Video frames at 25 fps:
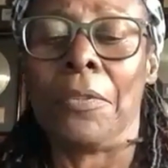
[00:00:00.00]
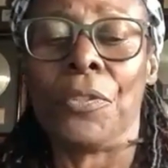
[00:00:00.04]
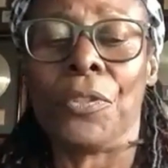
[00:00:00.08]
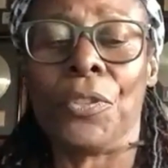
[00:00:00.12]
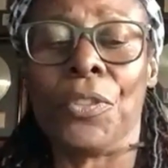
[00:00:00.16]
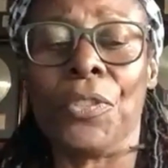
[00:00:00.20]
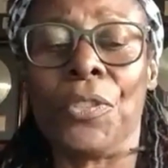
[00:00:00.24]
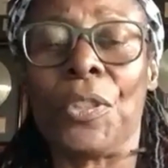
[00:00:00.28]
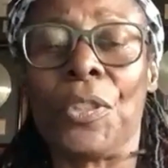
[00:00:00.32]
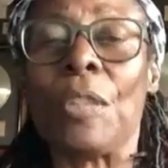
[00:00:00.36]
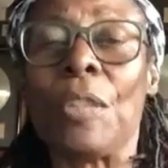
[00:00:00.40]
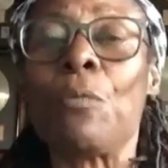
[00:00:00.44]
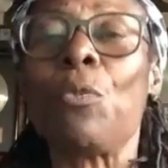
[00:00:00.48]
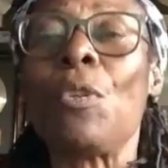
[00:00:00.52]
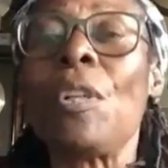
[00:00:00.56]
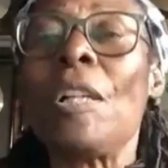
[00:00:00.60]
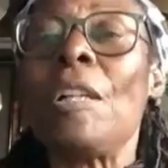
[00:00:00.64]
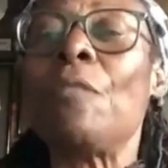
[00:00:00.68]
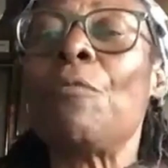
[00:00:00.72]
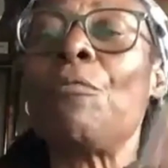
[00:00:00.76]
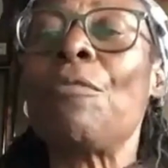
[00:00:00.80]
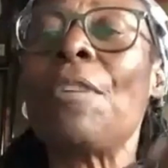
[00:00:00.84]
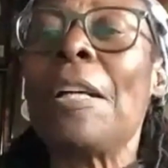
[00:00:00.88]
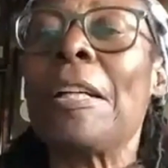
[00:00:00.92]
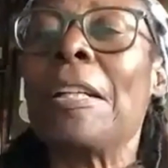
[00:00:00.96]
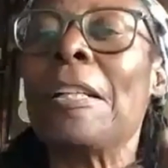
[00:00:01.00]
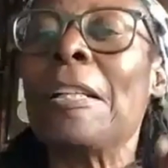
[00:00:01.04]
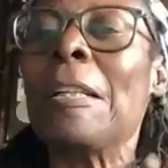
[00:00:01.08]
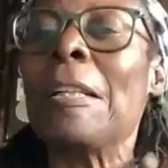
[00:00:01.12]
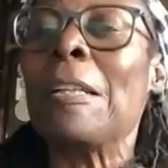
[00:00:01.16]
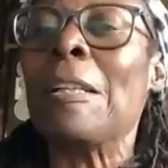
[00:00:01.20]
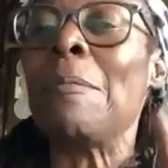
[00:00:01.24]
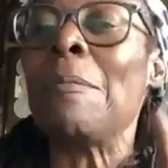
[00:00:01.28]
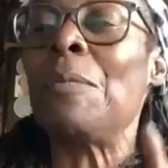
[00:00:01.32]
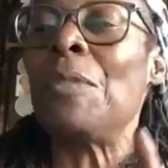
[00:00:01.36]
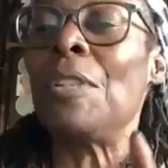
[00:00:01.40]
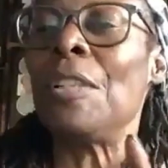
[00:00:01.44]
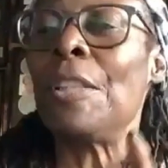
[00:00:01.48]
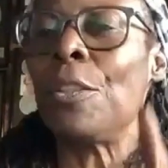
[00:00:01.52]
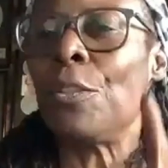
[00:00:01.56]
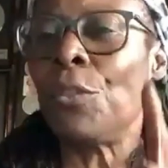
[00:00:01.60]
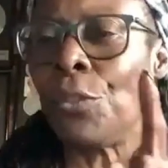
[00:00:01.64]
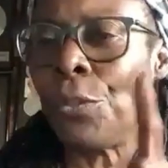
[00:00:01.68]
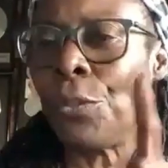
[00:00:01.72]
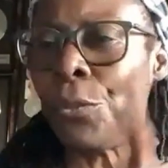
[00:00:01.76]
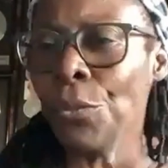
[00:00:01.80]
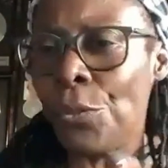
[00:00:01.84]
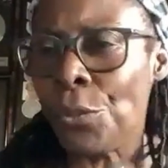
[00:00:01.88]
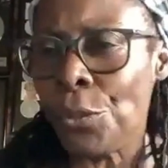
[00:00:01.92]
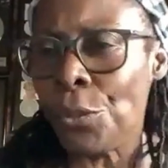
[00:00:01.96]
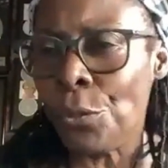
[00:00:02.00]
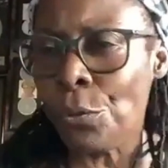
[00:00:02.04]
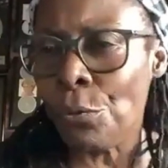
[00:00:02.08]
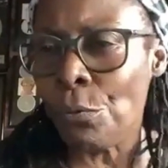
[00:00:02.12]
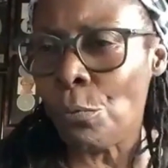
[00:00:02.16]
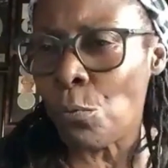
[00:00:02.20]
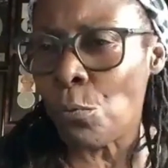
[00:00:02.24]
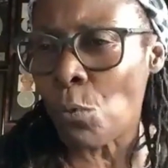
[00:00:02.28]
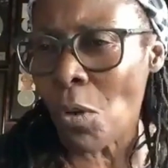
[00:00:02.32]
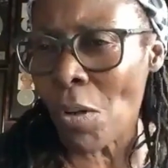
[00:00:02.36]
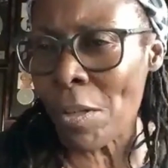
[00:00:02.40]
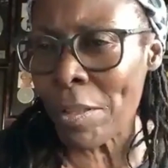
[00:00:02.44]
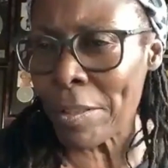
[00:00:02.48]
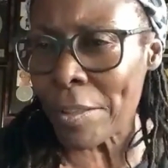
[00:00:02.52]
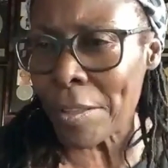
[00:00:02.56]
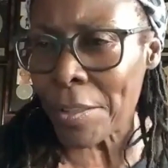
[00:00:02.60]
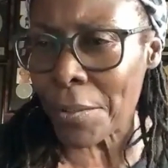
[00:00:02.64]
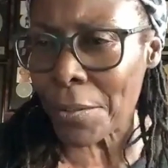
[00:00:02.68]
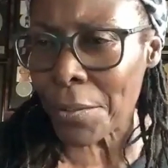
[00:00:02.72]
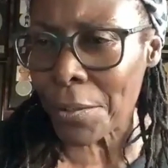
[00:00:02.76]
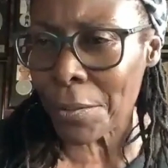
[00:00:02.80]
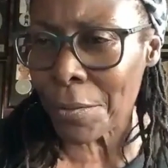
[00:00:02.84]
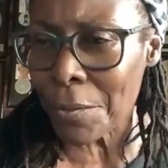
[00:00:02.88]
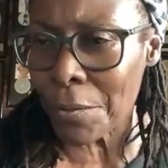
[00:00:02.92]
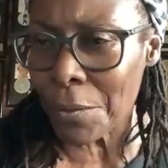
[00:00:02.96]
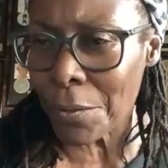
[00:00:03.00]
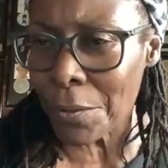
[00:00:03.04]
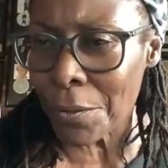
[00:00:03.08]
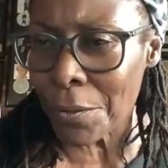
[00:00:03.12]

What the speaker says: She said, what record company do you want?